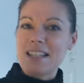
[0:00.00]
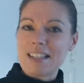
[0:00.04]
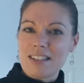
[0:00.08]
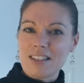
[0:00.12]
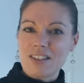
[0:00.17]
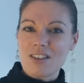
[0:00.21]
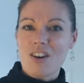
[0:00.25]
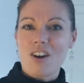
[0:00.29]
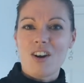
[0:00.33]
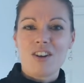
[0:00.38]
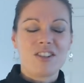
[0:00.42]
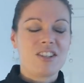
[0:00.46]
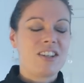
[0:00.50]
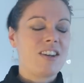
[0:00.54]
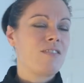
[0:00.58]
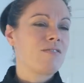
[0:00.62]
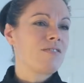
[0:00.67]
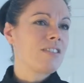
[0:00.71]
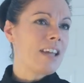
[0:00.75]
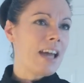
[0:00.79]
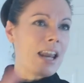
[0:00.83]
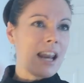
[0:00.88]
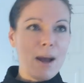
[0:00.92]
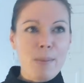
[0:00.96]
start and I'll
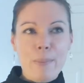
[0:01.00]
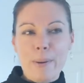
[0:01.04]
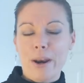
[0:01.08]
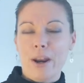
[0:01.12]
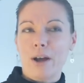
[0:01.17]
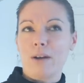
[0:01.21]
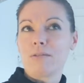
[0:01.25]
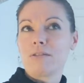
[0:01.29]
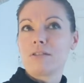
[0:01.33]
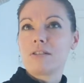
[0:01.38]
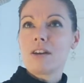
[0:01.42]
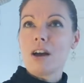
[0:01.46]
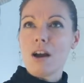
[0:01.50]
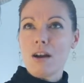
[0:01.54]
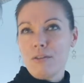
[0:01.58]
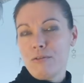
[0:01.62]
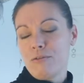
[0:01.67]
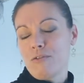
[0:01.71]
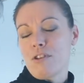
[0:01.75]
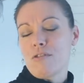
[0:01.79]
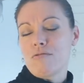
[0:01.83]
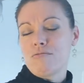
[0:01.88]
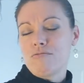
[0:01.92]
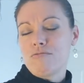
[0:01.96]
get up and I'll go
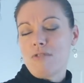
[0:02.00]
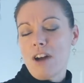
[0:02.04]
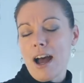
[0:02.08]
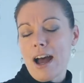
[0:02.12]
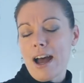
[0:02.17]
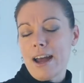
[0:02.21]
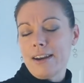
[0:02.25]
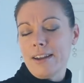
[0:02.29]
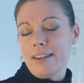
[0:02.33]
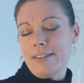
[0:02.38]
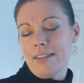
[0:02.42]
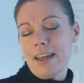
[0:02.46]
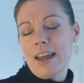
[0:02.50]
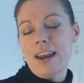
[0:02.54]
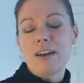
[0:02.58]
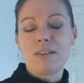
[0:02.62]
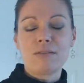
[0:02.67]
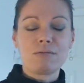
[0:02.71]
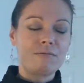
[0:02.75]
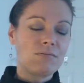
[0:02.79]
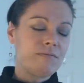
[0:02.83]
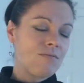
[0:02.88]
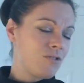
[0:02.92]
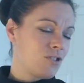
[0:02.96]
for a run and then
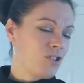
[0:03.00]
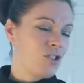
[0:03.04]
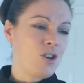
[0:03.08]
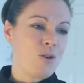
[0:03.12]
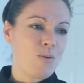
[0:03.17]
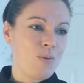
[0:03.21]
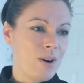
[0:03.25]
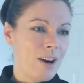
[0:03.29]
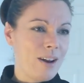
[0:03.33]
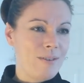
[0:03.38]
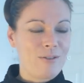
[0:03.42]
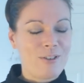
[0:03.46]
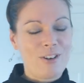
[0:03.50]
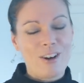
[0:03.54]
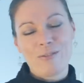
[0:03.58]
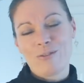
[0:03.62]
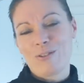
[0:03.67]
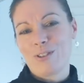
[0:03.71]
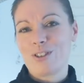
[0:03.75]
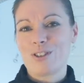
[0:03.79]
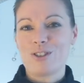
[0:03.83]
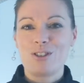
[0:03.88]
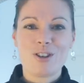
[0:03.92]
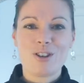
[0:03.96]
I'll do whatever I've
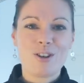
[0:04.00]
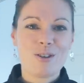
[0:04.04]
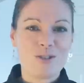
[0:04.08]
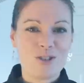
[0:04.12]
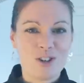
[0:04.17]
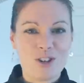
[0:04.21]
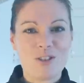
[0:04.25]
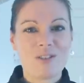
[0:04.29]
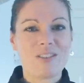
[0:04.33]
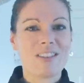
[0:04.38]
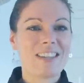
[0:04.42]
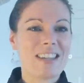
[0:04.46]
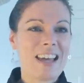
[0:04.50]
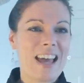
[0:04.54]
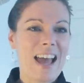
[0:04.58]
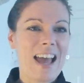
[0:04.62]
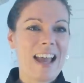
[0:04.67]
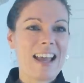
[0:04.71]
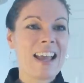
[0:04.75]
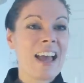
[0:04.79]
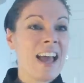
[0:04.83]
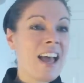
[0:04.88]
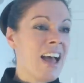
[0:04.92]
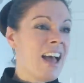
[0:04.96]
got to do during the
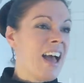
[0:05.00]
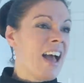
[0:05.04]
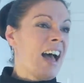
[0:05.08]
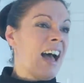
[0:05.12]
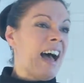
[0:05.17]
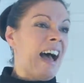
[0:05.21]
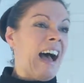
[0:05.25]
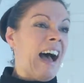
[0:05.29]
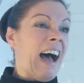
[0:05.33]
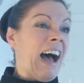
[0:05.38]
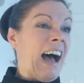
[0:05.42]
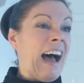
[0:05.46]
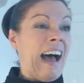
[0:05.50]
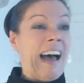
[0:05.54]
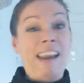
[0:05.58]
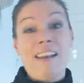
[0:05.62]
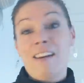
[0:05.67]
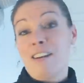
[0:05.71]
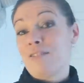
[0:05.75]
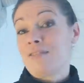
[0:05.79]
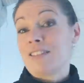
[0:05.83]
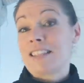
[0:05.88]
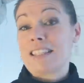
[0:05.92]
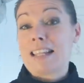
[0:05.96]
day. And
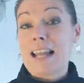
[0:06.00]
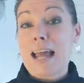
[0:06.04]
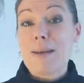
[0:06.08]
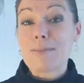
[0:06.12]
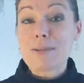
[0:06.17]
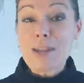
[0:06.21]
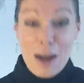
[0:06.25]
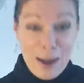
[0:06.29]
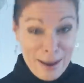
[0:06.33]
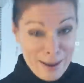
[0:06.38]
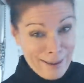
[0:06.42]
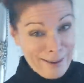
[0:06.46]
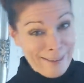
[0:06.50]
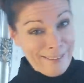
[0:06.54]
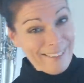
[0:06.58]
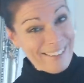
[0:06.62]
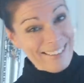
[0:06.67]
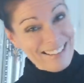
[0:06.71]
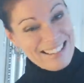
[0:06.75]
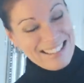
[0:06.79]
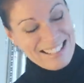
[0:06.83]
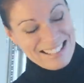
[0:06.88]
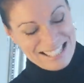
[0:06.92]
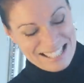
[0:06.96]
I overslept.
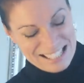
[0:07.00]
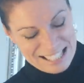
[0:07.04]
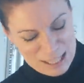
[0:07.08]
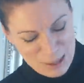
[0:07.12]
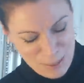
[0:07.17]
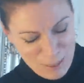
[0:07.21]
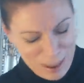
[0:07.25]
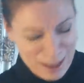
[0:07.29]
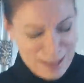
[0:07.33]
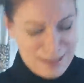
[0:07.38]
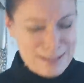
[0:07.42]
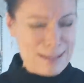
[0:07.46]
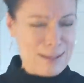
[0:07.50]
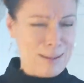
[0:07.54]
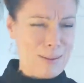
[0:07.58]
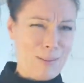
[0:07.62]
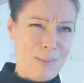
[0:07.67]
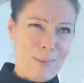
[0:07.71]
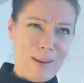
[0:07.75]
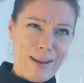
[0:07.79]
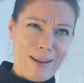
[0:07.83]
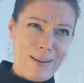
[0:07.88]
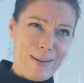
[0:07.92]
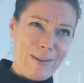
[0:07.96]
So it hasn't
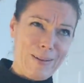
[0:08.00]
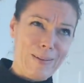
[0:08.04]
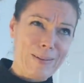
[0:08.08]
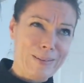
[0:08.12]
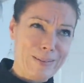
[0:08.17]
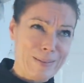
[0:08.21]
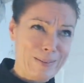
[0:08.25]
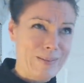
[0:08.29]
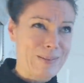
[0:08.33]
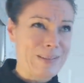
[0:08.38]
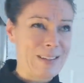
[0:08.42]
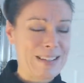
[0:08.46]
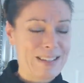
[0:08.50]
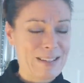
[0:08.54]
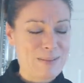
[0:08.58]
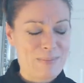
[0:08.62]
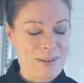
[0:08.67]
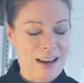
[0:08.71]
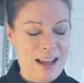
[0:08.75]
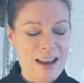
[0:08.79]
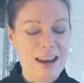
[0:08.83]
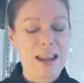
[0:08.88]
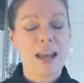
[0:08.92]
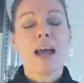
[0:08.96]
quite gone according to
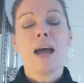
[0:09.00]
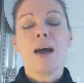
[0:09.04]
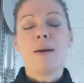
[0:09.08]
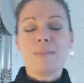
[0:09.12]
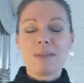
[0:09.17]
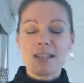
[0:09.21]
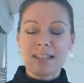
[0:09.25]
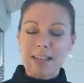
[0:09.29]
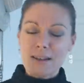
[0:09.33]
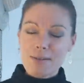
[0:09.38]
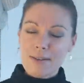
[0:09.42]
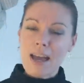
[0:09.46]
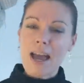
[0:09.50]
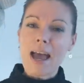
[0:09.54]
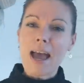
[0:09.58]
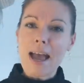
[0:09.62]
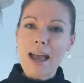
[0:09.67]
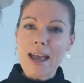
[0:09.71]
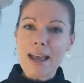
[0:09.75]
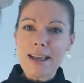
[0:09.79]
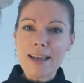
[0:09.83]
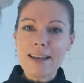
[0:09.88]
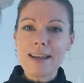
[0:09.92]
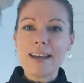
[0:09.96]
plan, but it's
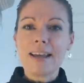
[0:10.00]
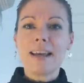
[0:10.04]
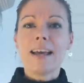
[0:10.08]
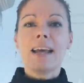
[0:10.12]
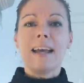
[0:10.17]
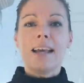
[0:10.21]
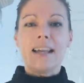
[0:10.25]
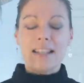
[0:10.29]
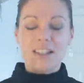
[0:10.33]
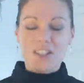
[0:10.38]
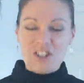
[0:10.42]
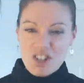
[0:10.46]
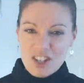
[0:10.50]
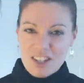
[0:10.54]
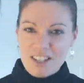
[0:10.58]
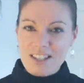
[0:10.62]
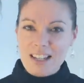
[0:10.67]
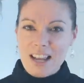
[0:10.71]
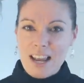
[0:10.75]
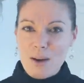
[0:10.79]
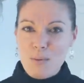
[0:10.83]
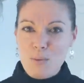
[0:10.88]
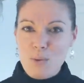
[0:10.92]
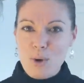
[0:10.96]
okay. It's just
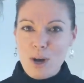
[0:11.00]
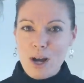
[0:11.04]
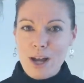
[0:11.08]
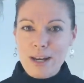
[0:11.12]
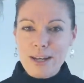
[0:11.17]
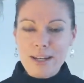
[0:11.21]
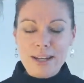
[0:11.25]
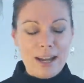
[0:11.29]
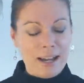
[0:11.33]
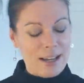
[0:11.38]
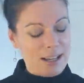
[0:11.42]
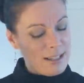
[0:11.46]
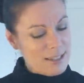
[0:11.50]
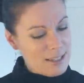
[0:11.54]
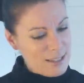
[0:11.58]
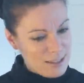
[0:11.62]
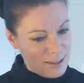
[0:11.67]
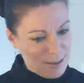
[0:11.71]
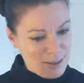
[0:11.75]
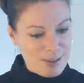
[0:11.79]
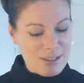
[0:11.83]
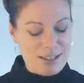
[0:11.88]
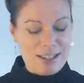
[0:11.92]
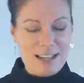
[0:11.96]
day one. I can
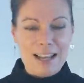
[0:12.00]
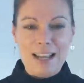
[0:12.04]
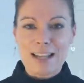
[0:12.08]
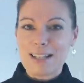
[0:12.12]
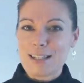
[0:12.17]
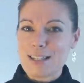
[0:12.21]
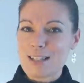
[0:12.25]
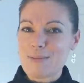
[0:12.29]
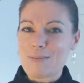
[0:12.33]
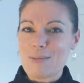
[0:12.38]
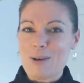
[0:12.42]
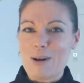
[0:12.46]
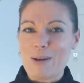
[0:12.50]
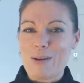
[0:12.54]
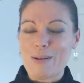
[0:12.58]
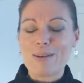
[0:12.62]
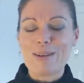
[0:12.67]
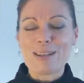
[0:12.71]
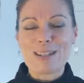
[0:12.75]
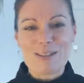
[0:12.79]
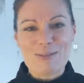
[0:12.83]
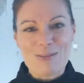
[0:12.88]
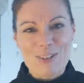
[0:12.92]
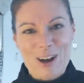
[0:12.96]
start again tomorrow.
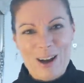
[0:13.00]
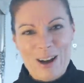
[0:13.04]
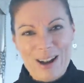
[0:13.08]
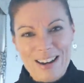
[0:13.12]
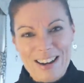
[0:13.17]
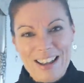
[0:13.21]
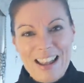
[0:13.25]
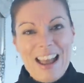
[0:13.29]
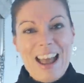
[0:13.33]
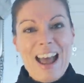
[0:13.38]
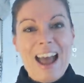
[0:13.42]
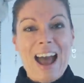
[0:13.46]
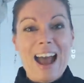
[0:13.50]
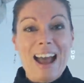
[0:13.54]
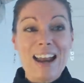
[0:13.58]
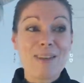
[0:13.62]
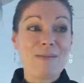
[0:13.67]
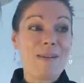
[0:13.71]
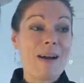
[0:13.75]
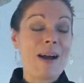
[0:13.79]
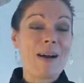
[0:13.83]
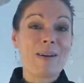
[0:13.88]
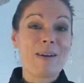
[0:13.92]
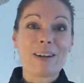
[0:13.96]
It's fine.
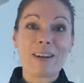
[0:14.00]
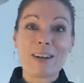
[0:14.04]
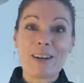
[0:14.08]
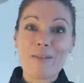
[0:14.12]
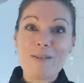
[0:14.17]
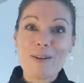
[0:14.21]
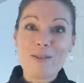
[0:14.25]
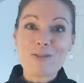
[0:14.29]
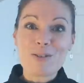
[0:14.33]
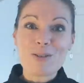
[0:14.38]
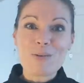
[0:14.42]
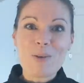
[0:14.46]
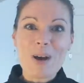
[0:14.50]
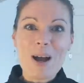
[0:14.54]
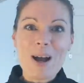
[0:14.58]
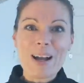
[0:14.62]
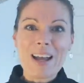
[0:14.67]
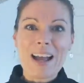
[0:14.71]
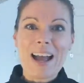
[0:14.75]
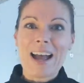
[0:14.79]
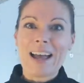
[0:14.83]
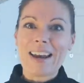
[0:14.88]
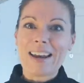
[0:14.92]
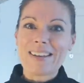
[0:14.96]
Anyway, I'm going to go off to
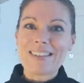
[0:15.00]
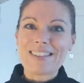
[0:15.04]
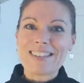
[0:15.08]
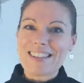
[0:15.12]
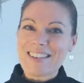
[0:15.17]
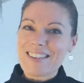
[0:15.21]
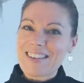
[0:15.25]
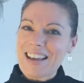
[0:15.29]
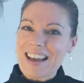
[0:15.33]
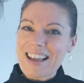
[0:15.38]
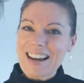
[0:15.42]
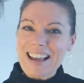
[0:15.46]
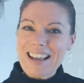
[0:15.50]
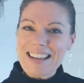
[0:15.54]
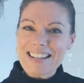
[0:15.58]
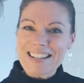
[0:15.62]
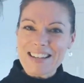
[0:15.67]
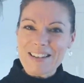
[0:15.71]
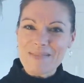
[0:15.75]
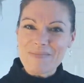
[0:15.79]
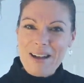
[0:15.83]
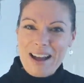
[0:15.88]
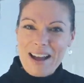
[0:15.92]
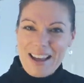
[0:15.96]
work and I'll see you again
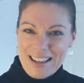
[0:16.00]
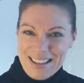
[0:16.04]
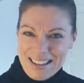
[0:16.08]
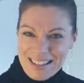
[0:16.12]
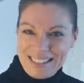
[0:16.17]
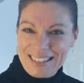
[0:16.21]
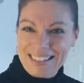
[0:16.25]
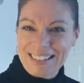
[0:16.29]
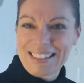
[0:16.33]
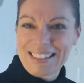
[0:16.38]
later. Bye.